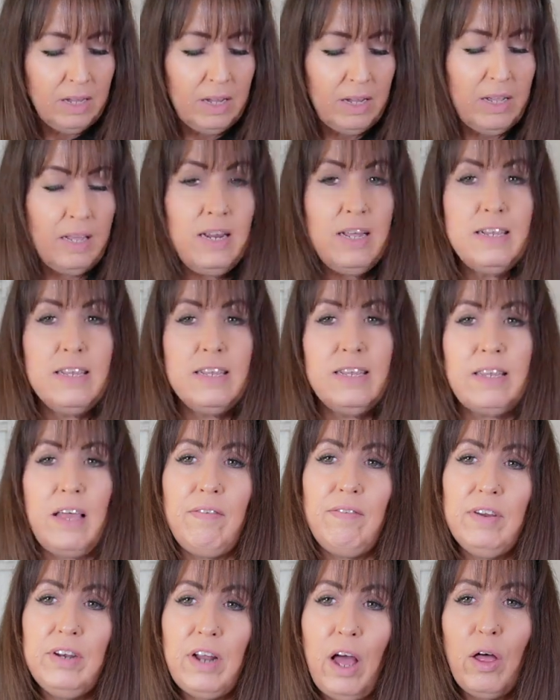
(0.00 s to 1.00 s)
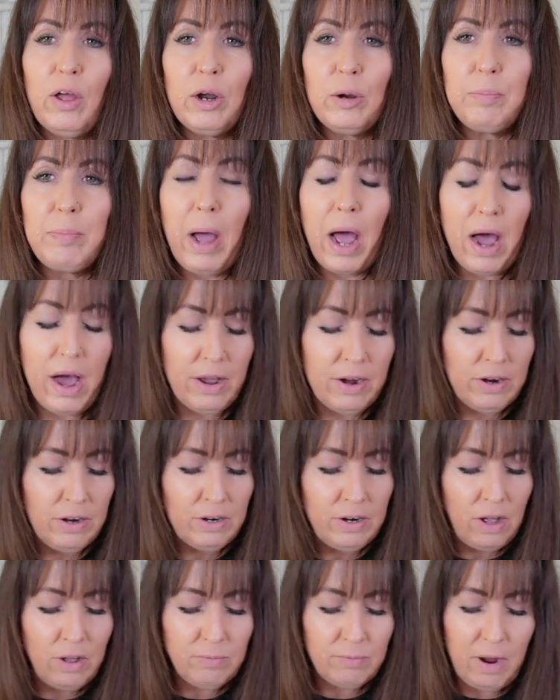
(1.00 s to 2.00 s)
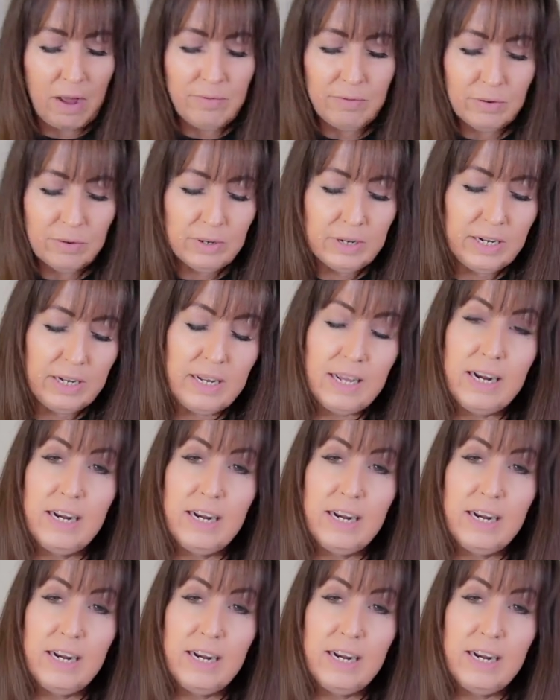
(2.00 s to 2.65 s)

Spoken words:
It is a $7 pattern on Ravelry.